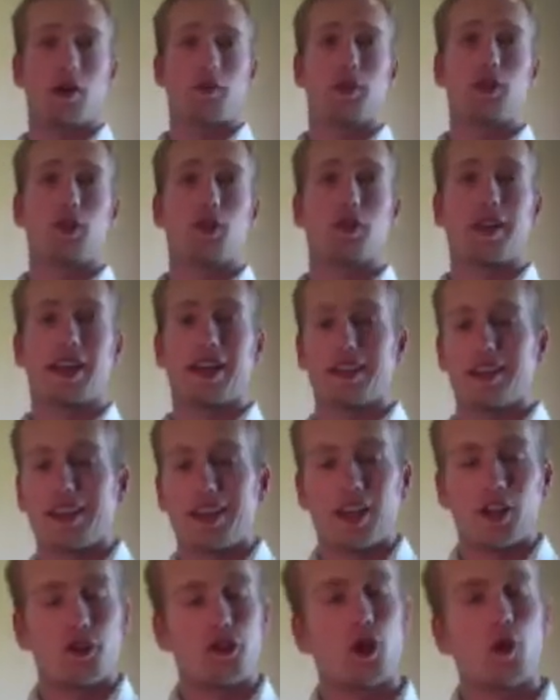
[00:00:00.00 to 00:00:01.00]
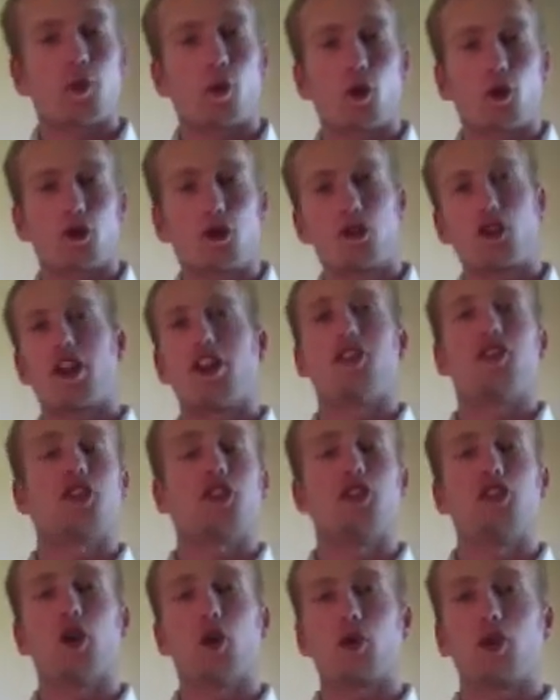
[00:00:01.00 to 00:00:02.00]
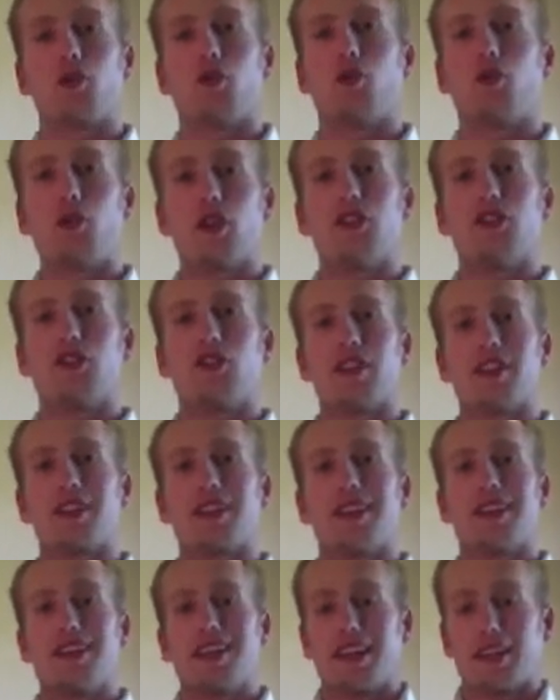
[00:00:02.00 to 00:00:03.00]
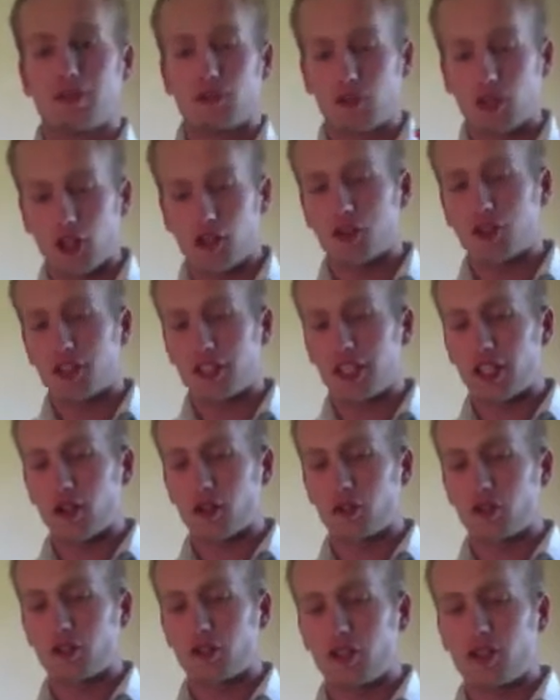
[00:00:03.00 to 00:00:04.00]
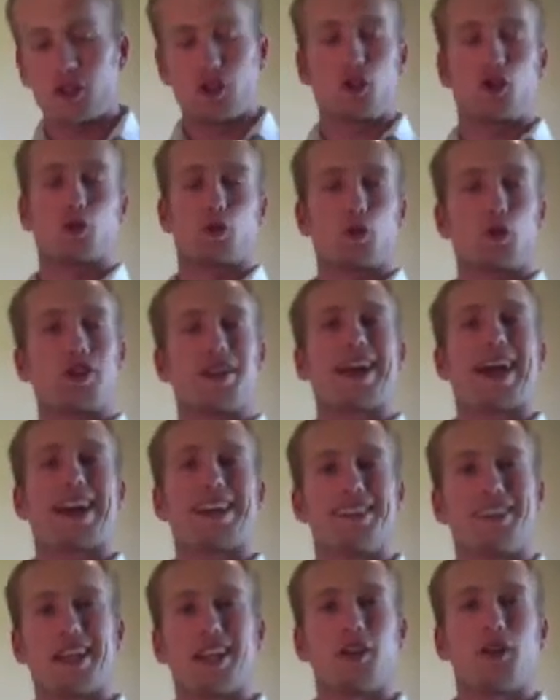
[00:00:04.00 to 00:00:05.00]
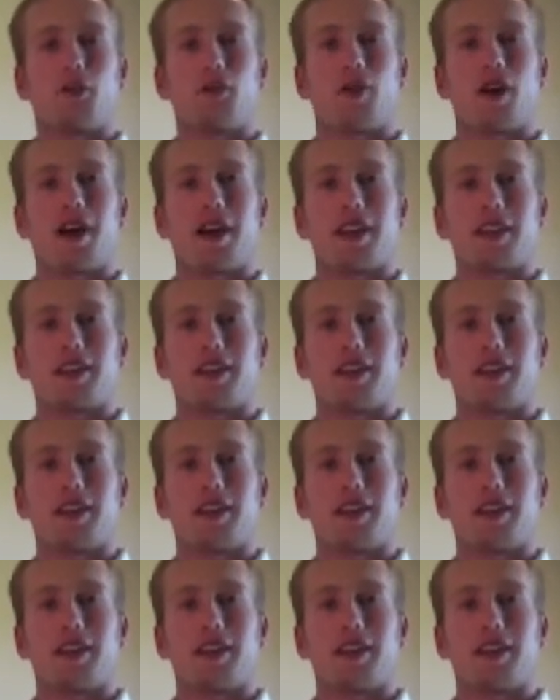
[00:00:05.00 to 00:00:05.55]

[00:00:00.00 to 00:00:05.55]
to be doing that. No more chasing, no convincing. If nothing else, you're really identifying